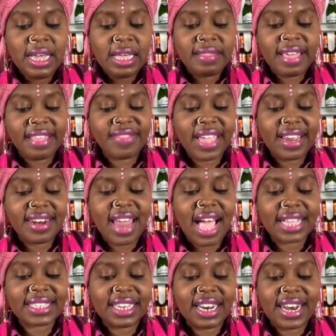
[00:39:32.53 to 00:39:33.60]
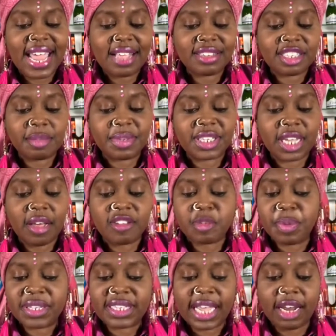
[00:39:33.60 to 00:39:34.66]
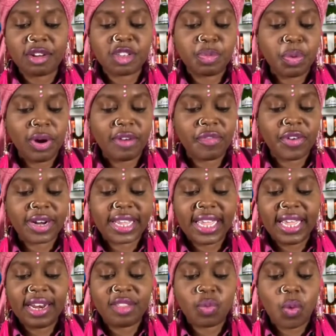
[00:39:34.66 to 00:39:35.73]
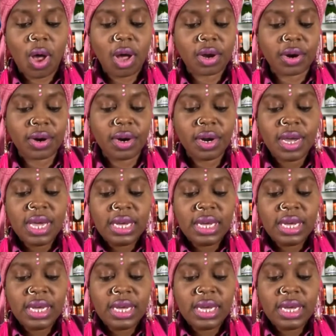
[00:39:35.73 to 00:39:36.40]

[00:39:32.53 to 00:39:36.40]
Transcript: that they knocked and announced themselves, but Taylor's boyfriend, Kenneth Walker,